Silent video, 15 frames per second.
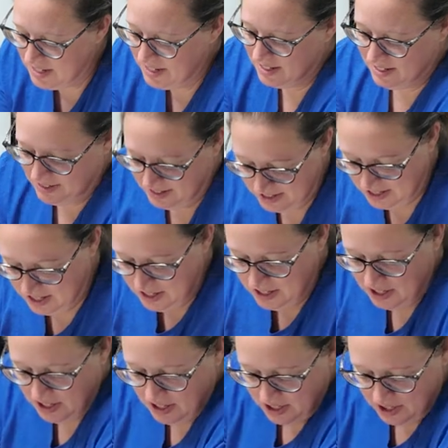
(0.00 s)
uh,
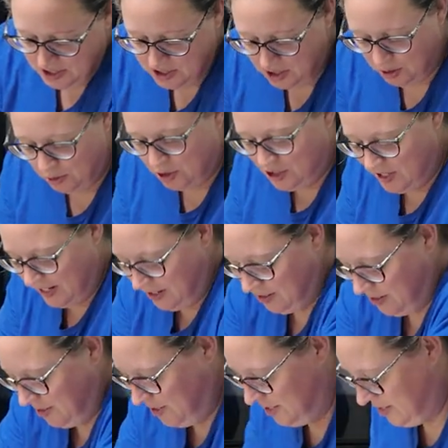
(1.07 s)
dough
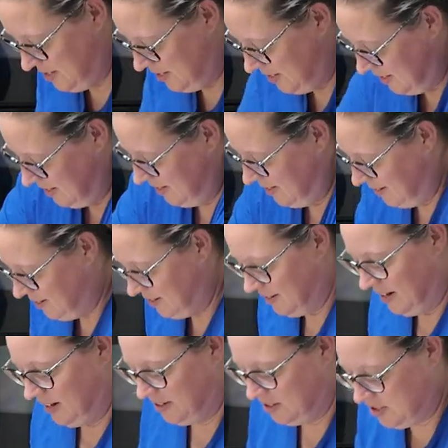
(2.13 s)
sheeters in here
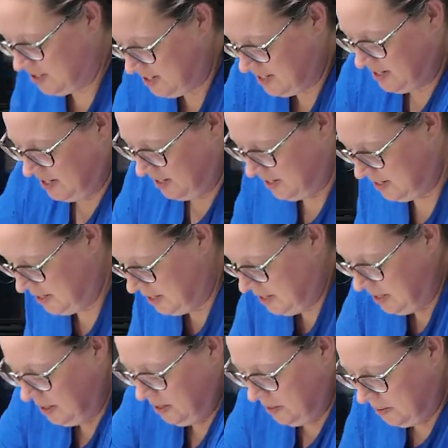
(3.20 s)
and I could just
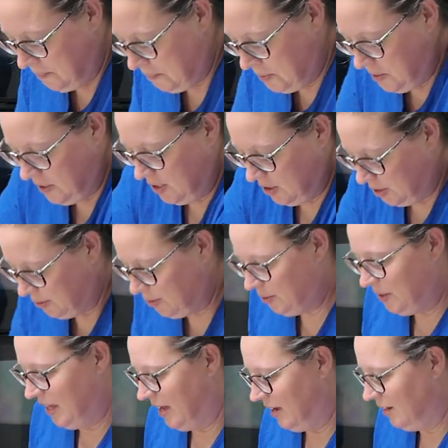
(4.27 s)
put it
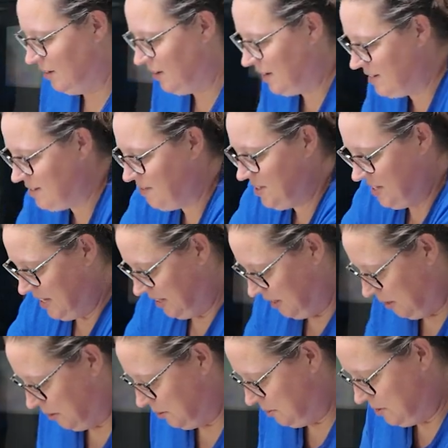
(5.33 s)
through that. You guys have seen
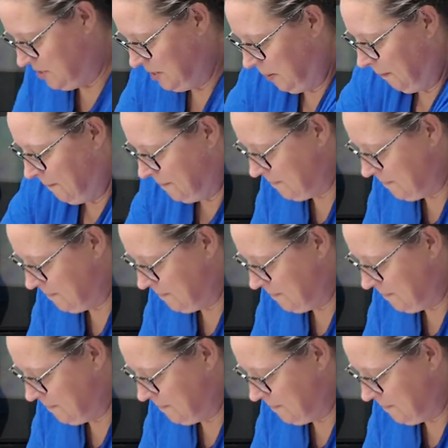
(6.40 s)
those?